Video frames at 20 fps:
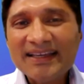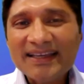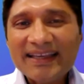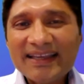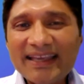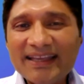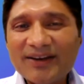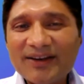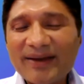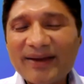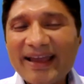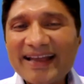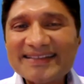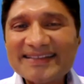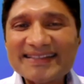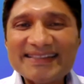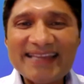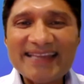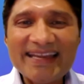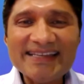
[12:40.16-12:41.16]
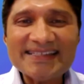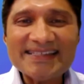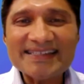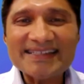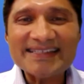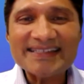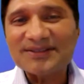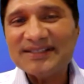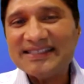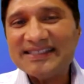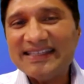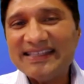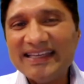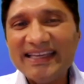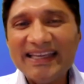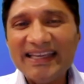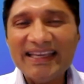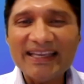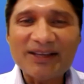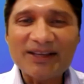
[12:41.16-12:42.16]
hesitation,
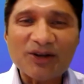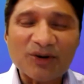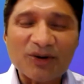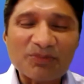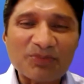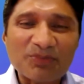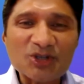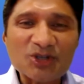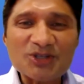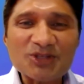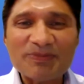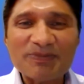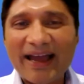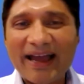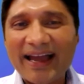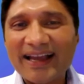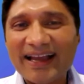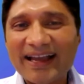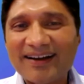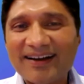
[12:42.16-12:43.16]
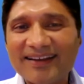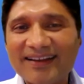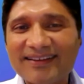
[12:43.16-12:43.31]
critique, or pushback on